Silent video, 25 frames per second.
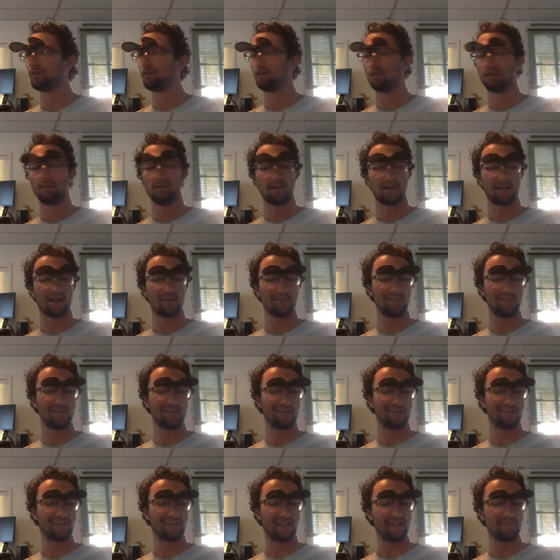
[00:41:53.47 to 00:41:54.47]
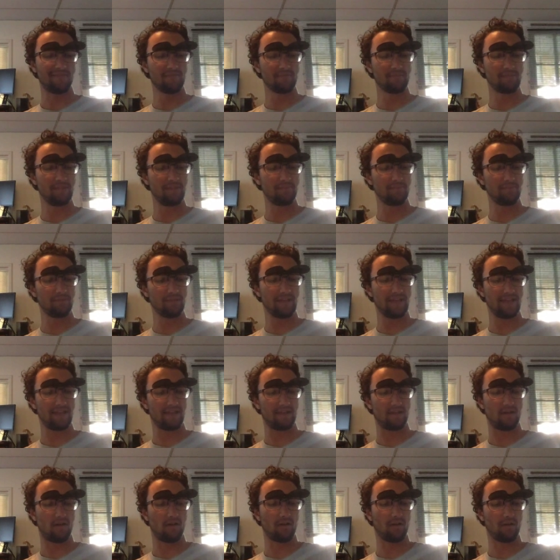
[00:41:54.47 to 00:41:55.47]
mean, aside from people getting hung
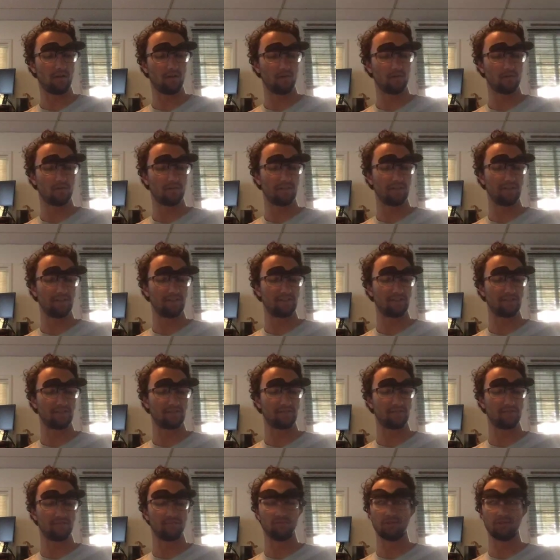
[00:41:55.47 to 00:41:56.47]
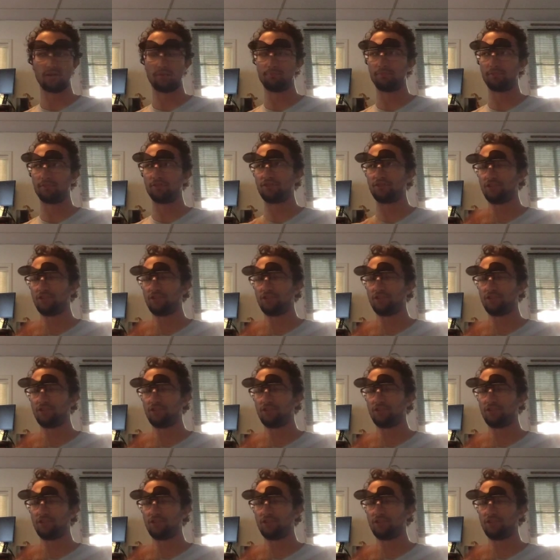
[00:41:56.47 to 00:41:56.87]
over, like just showing